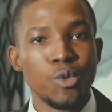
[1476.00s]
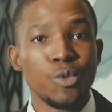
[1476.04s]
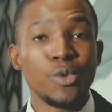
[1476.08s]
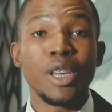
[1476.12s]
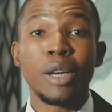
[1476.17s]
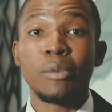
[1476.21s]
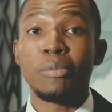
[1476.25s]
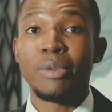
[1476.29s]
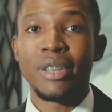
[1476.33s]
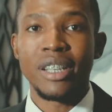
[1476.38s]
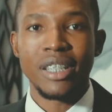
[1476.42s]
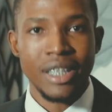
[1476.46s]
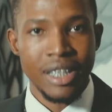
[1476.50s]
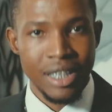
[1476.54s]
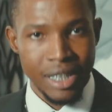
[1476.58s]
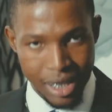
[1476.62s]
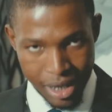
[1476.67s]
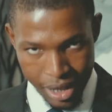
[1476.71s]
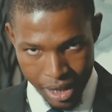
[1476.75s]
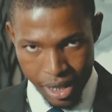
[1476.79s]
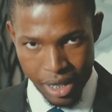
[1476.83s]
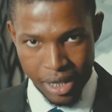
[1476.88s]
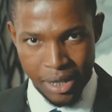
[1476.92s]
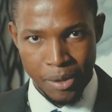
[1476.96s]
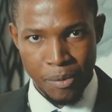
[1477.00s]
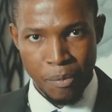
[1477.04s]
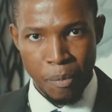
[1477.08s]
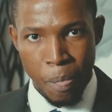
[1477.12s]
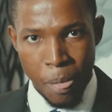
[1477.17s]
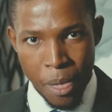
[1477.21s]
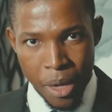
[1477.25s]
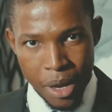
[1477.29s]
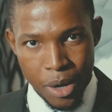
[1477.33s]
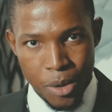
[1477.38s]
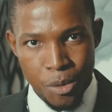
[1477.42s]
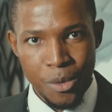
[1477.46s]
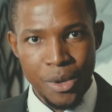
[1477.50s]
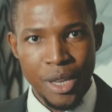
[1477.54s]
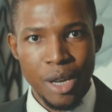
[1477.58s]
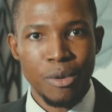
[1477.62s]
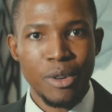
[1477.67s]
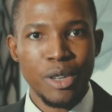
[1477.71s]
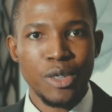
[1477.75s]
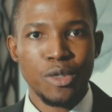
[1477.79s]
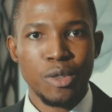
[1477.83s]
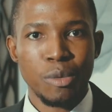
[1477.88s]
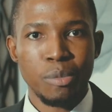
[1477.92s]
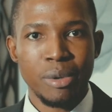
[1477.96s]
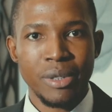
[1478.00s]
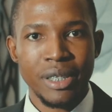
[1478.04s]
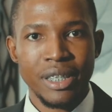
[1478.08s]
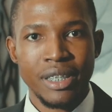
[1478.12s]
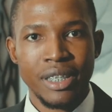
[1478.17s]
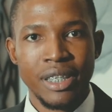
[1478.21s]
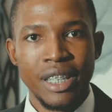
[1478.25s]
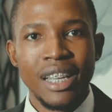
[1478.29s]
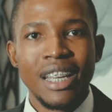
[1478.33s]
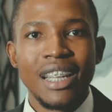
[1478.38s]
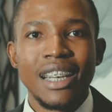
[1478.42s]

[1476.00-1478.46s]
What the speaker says: we are bringing it and we are going to bring it.